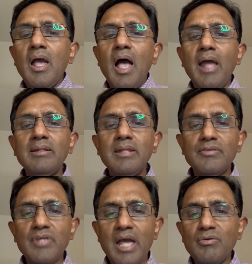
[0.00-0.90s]
and they
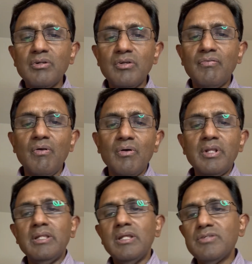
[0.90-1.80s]
sat on the floor.
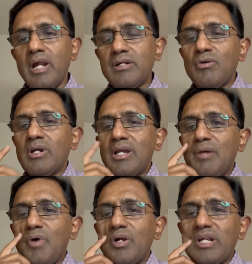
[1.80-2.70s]
Then they start talking
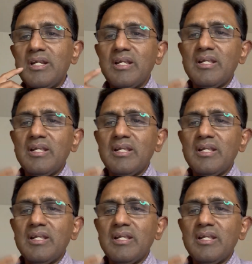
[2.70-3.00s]
about it.